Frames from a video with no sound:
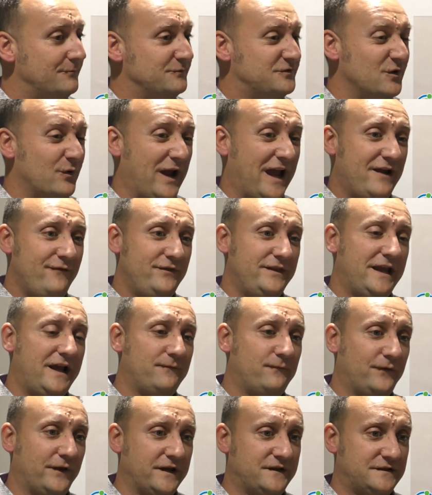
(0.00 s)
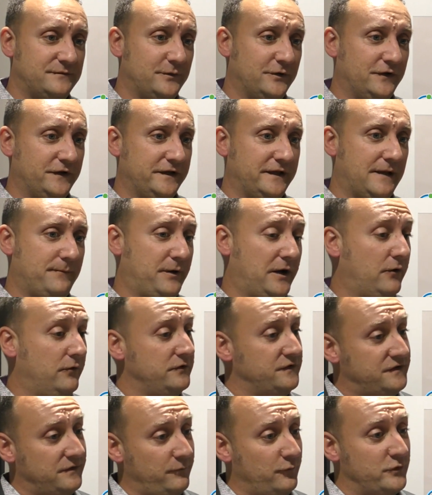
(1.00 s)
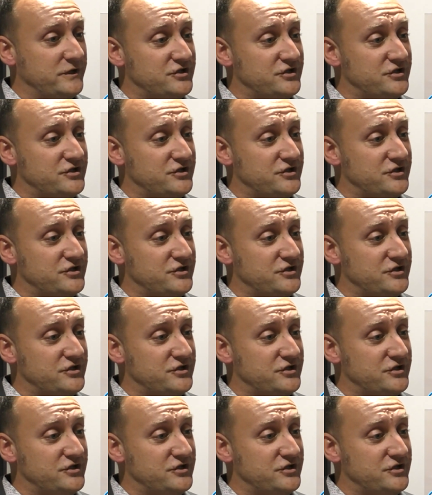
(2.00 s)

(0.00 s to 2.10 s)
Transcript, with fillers: So having that flexibility and that power is something